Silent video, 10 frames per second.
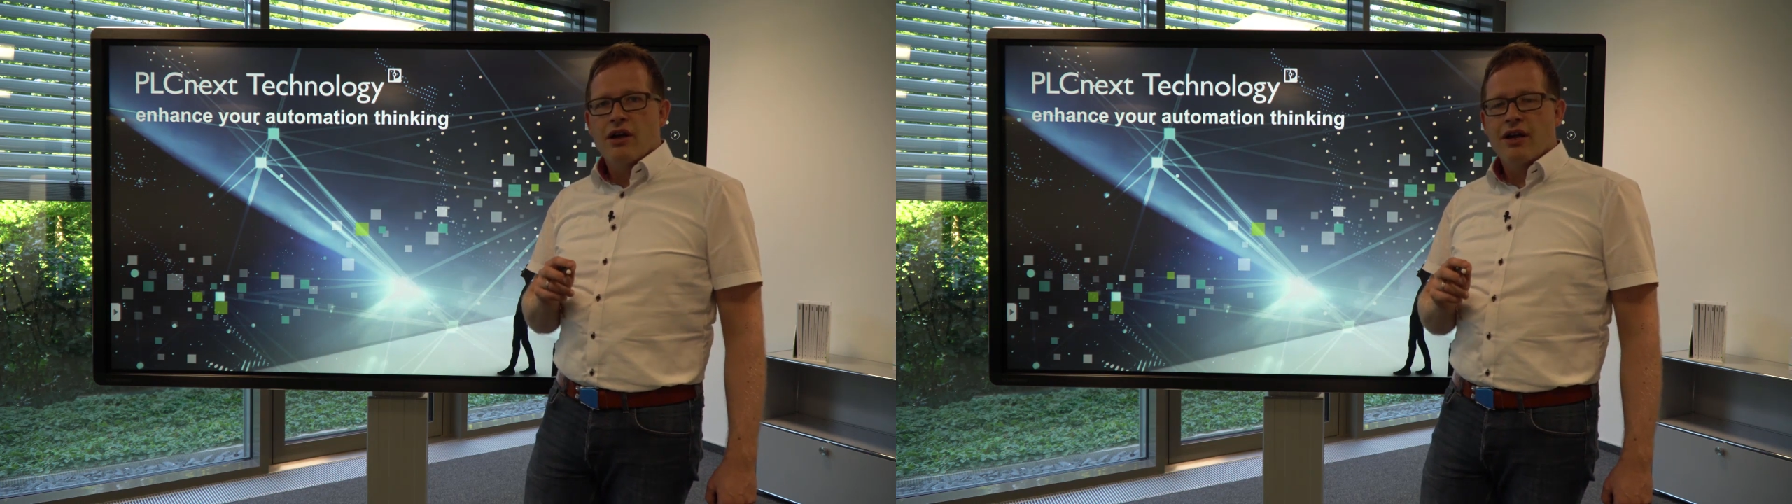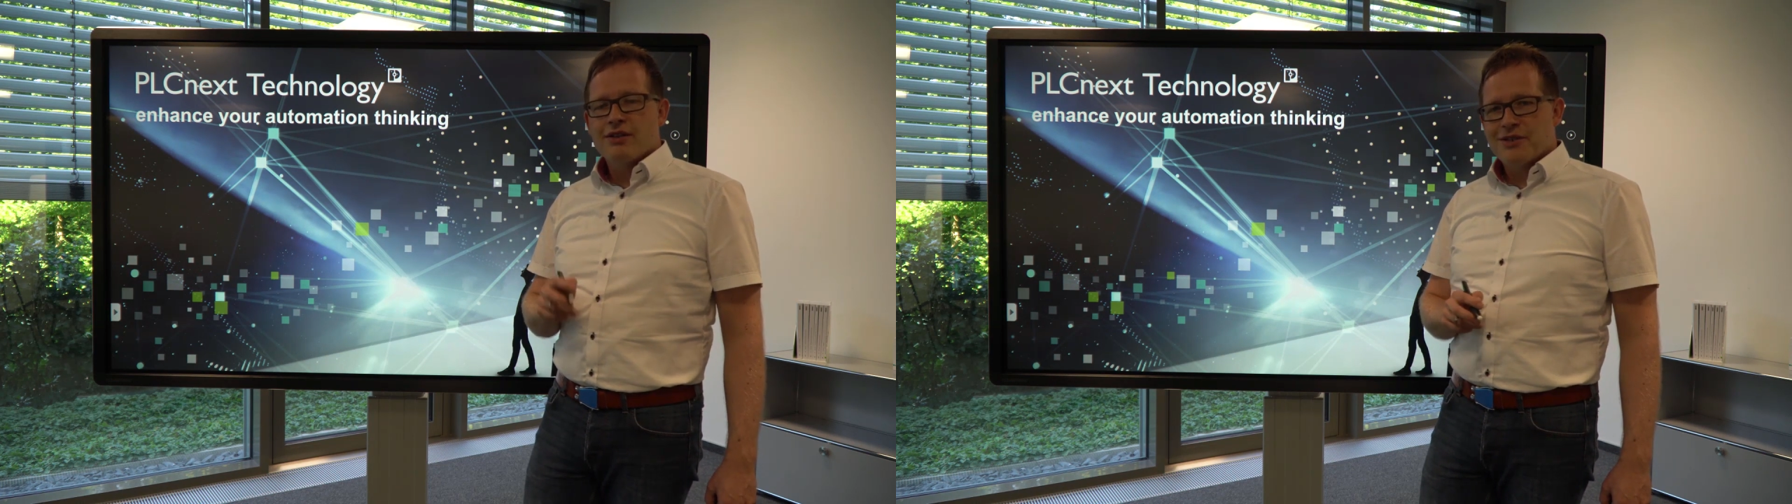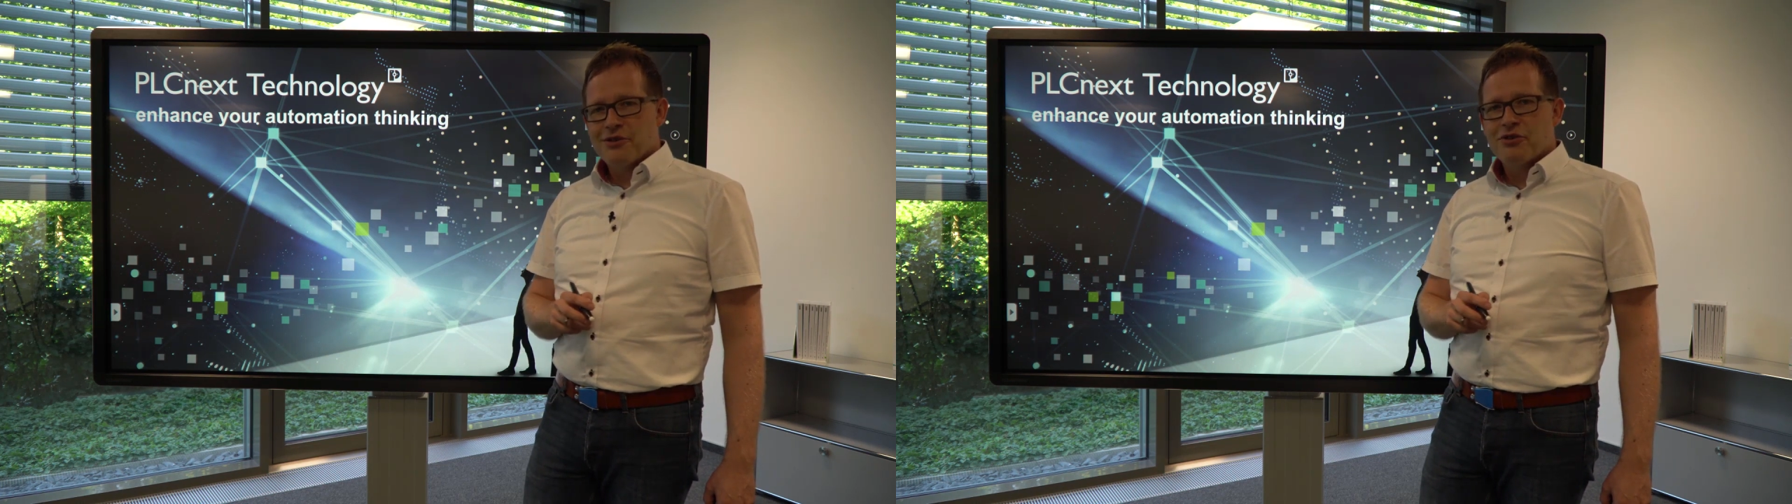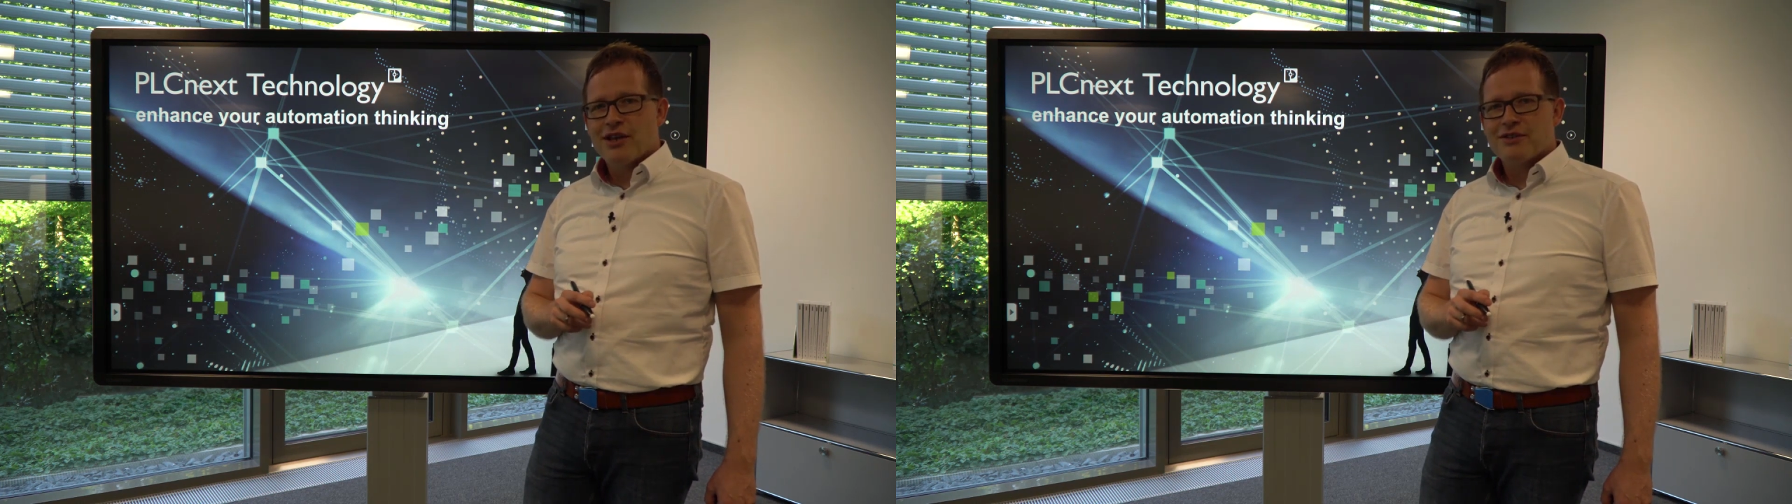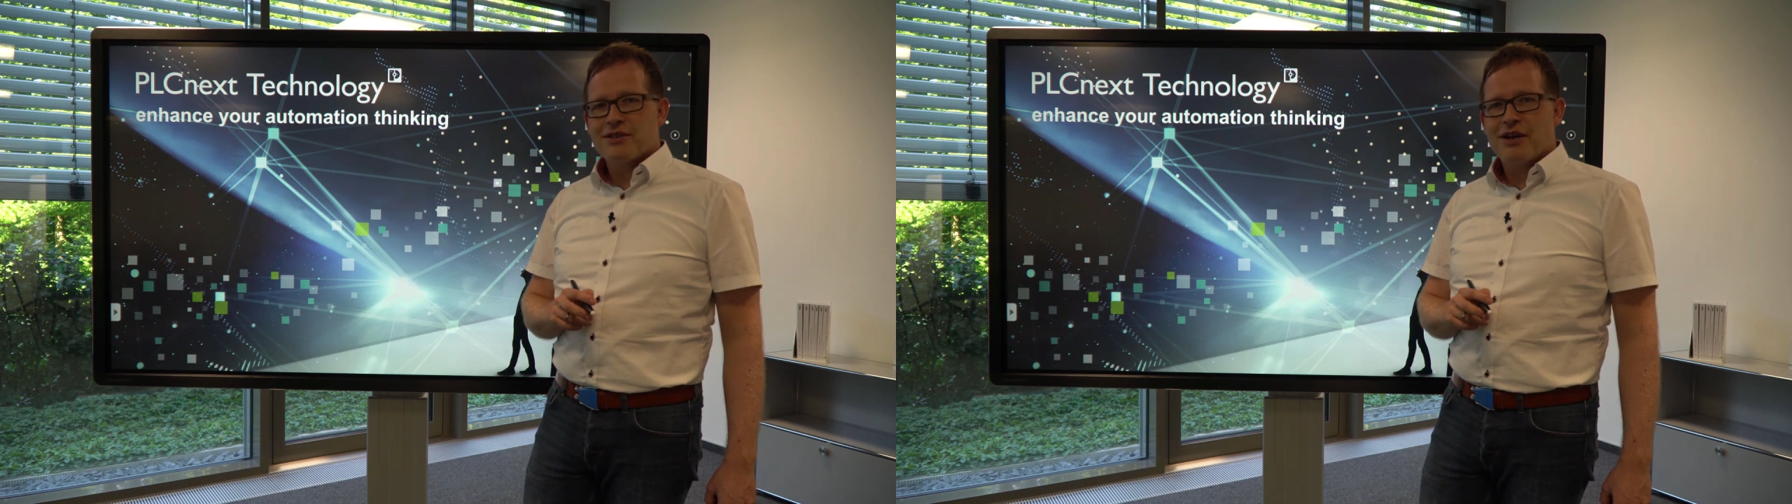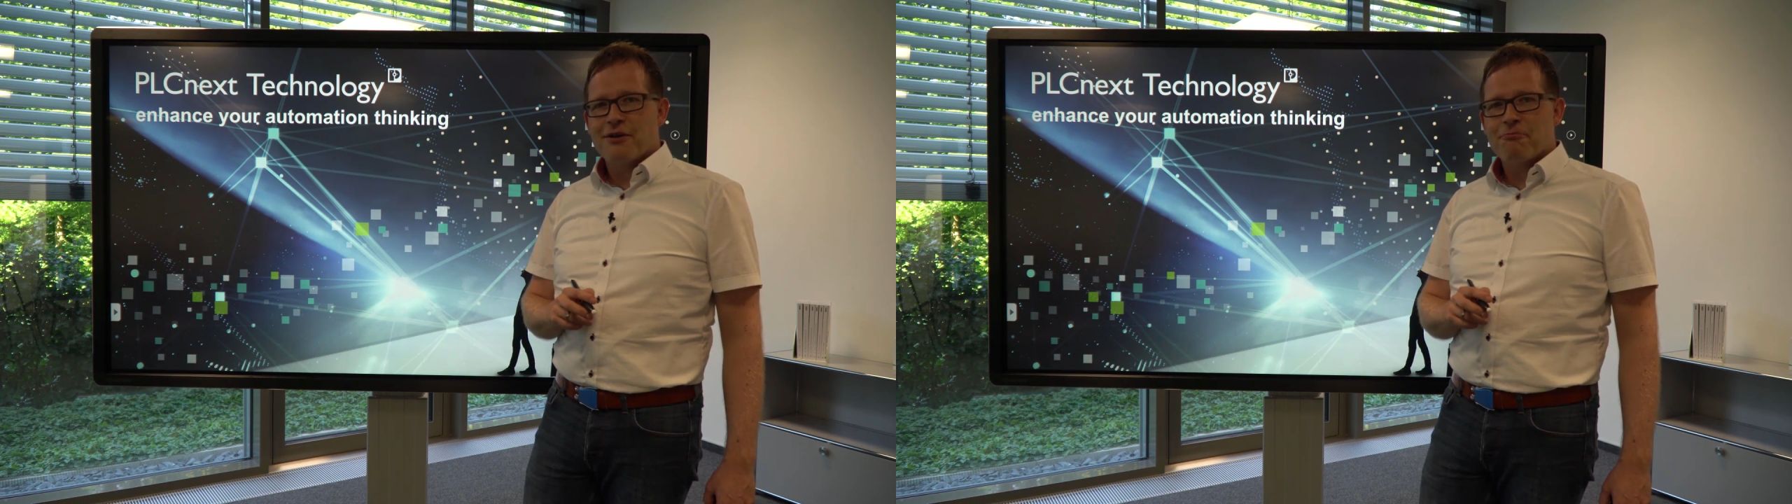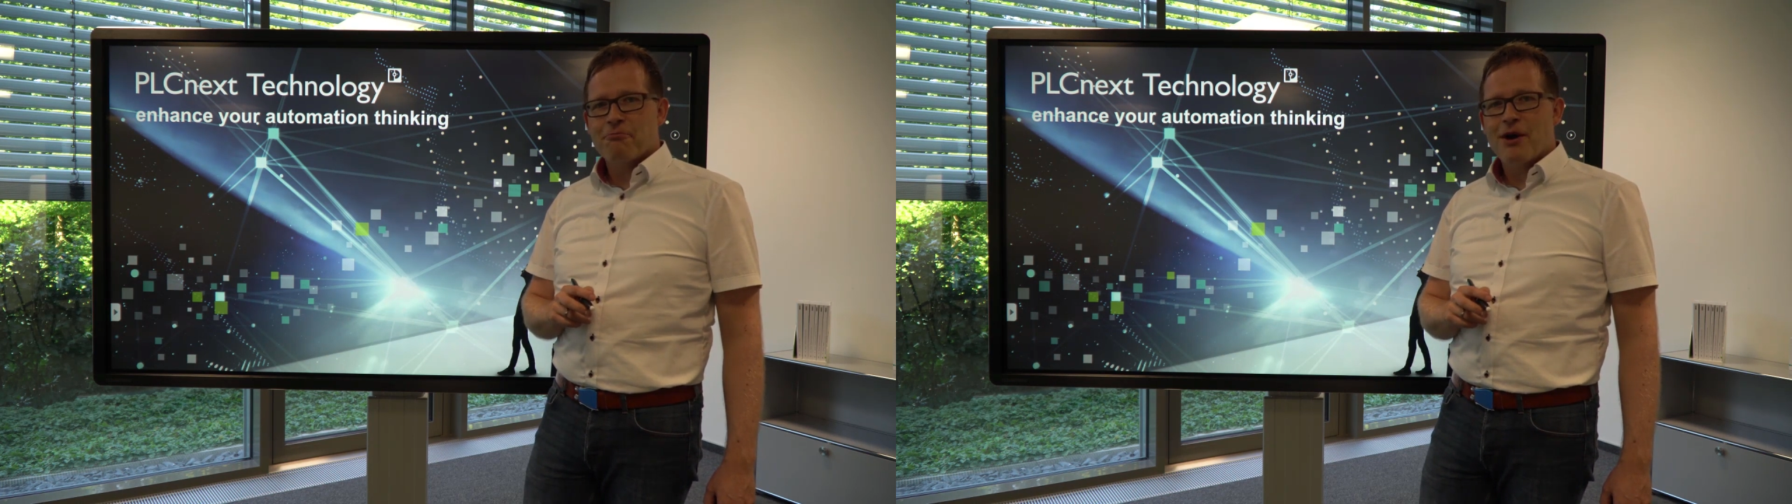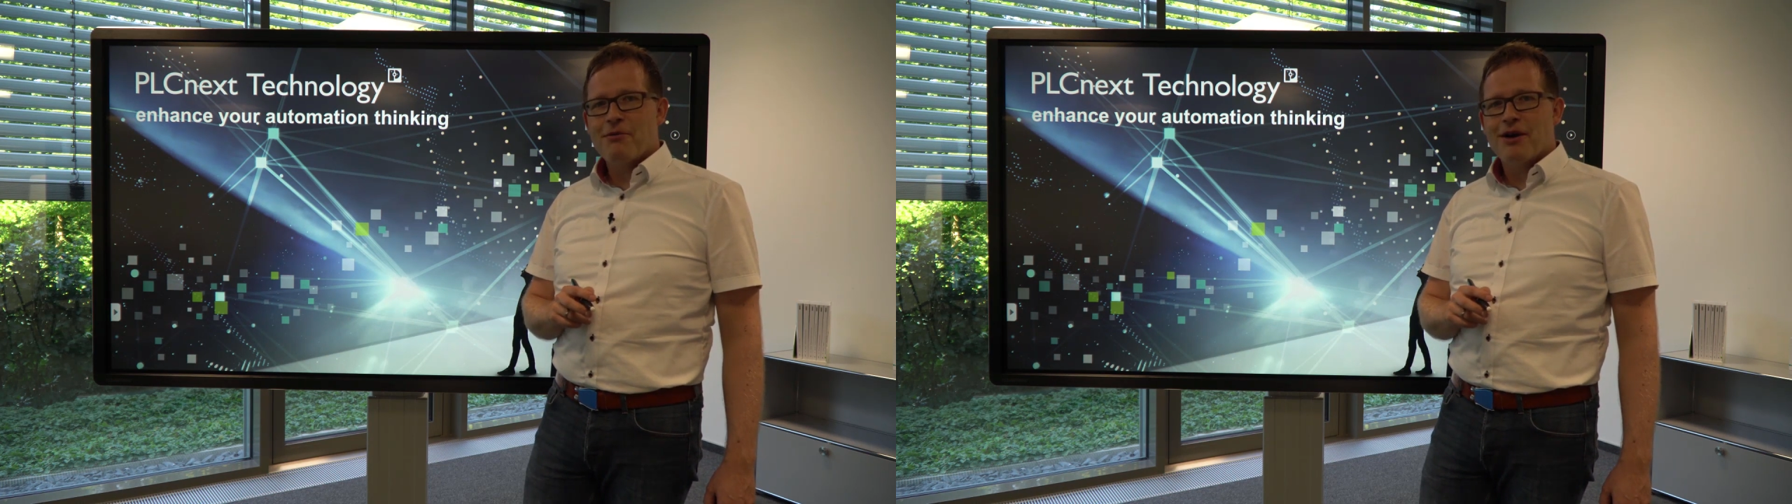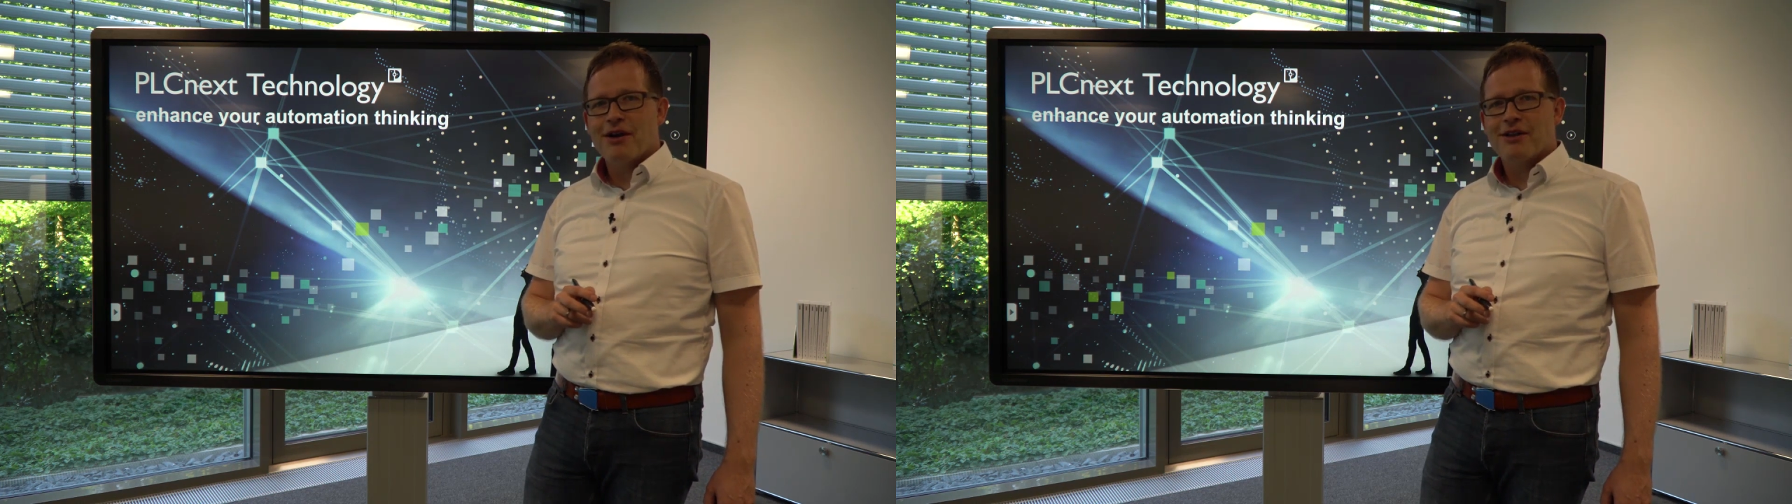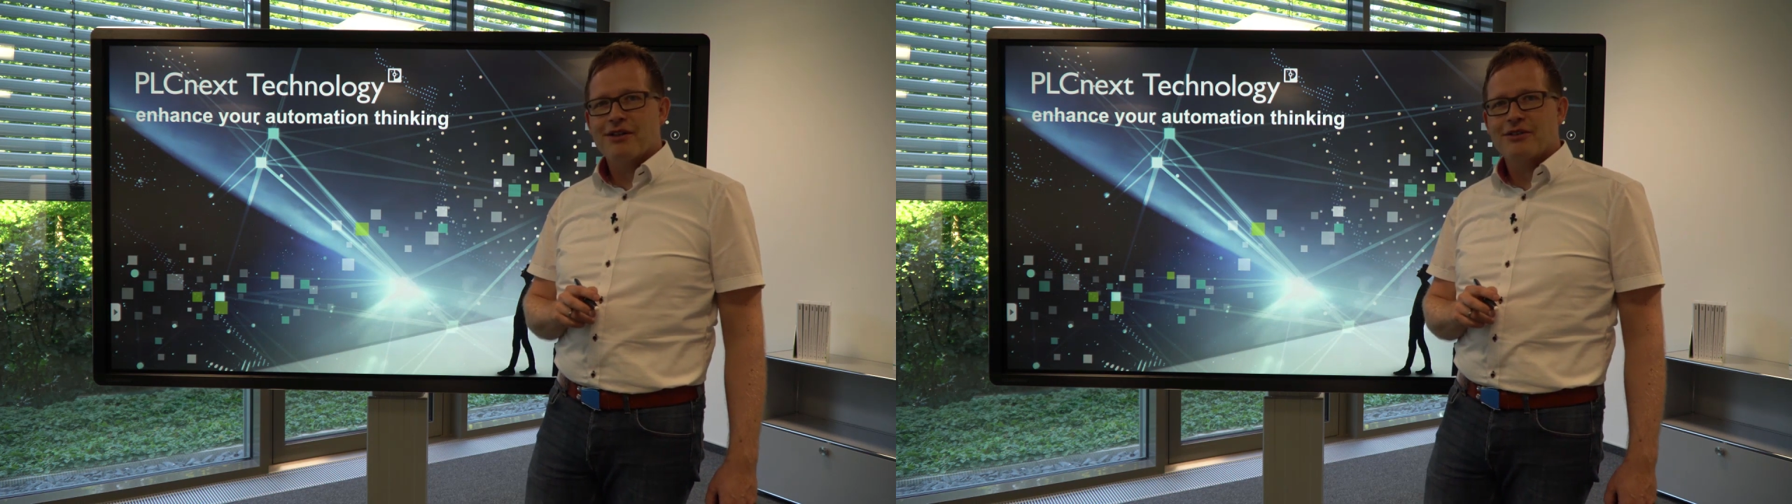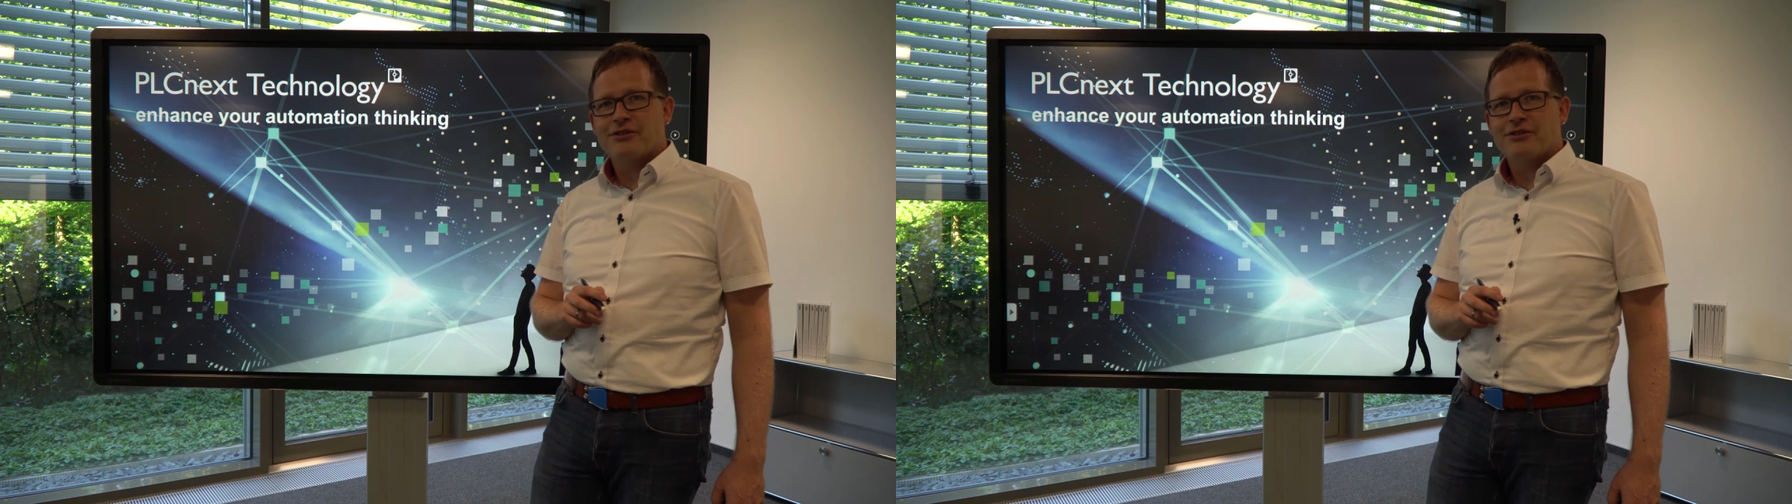and see you next time. Bye bye.